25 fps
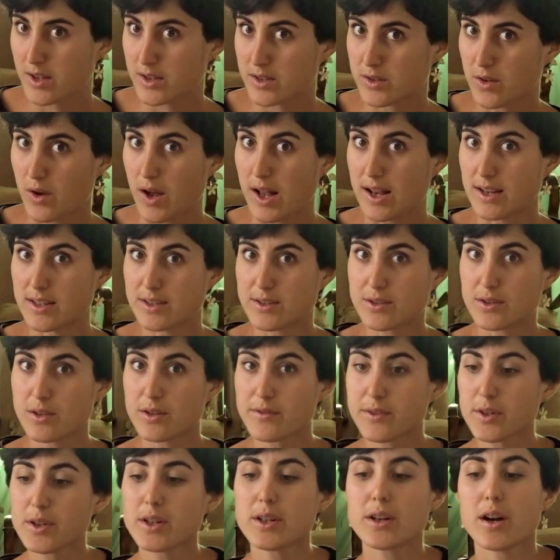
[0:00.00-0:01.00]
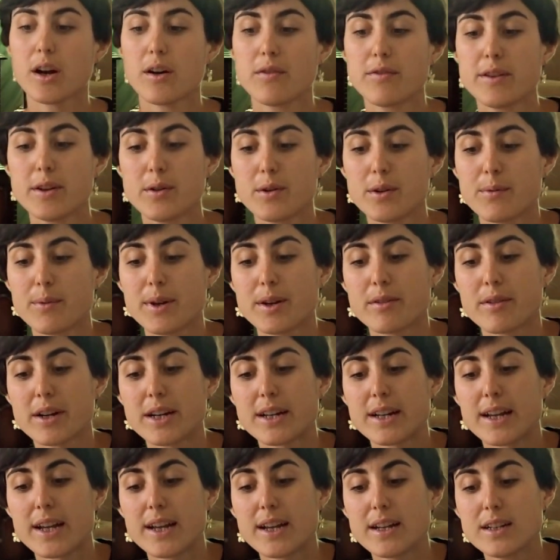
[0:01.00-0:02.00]
so I'll serve you the coffee with my
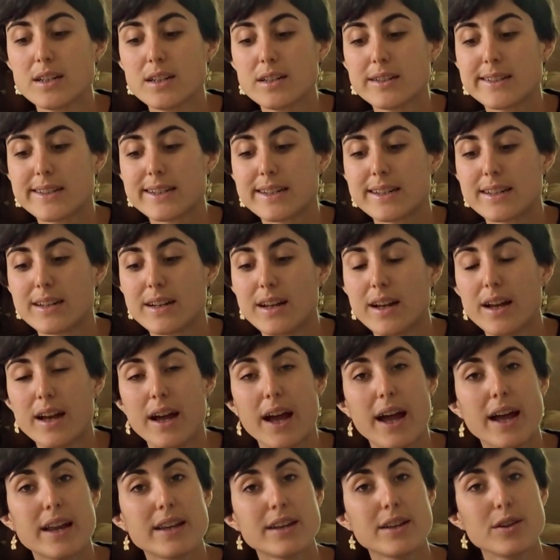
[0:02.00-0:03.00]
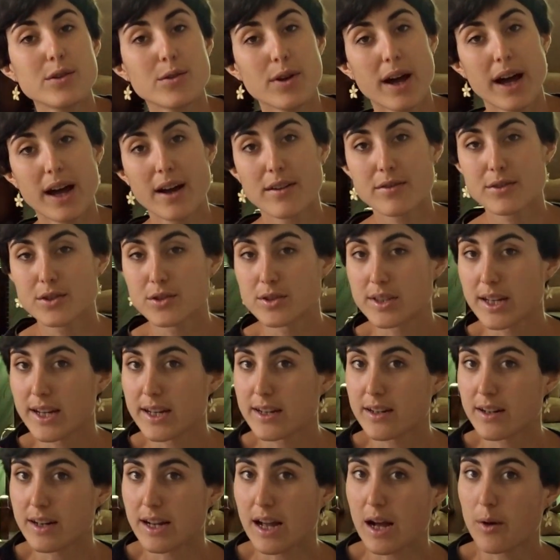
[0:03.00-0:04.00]
right hand, and you have to
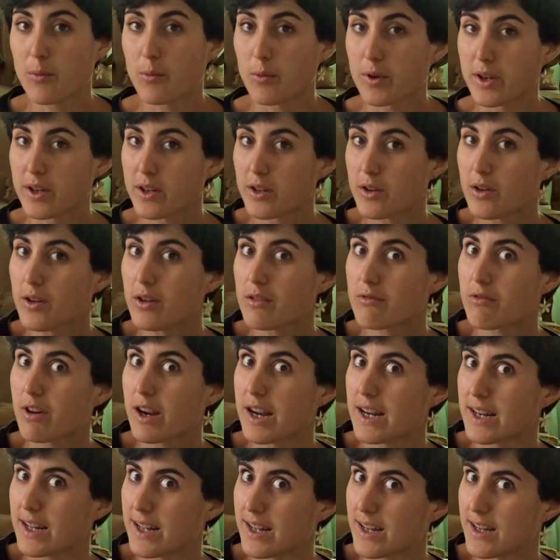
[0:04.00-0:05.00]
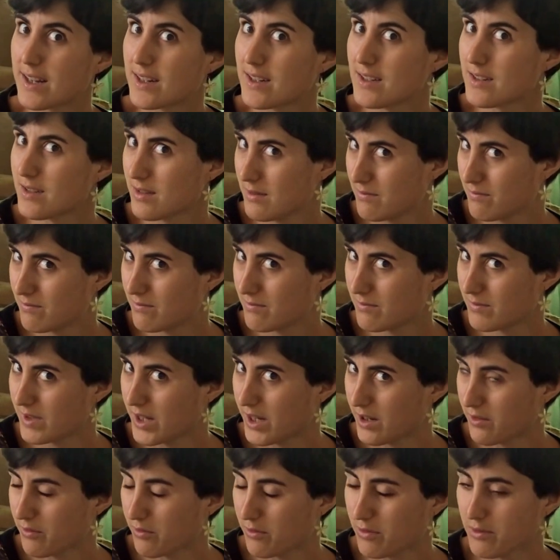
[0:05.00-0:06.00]
take the cup with your right hand.
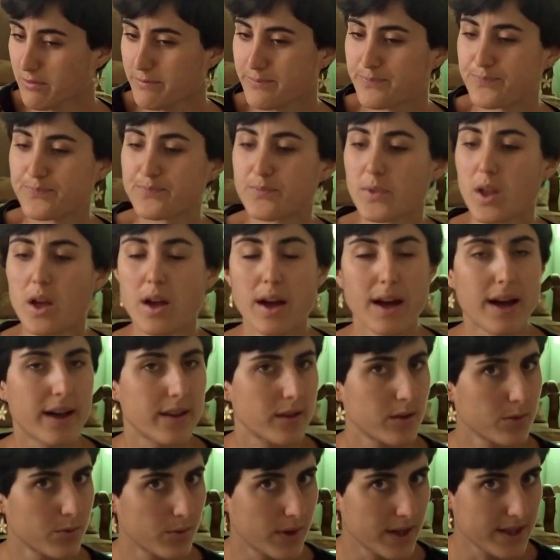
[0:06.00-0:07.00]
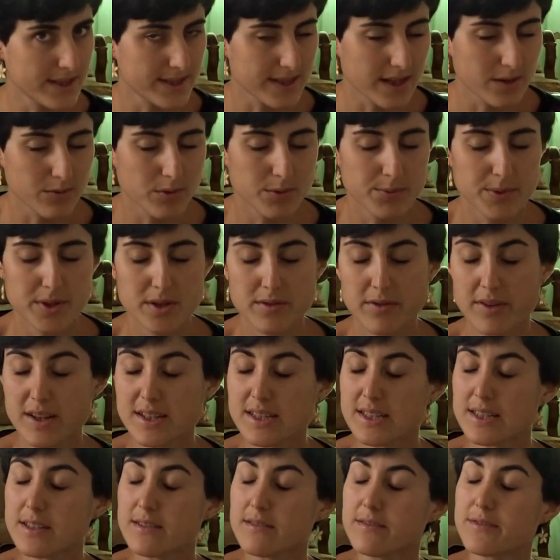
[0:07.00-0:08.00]
Careful, otherwise that would be
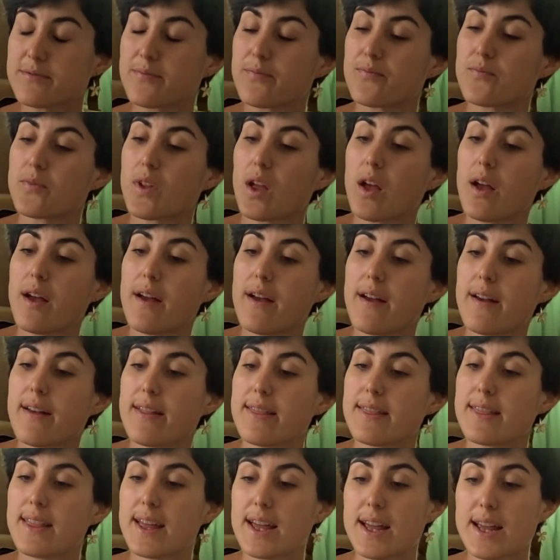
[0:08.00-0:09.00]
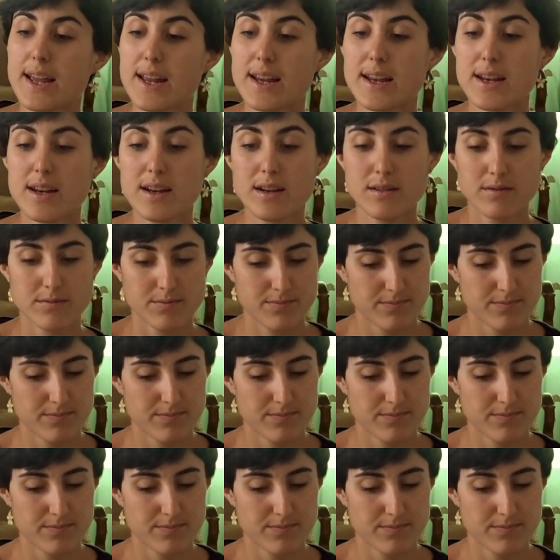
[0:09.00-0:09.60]
offensive. Then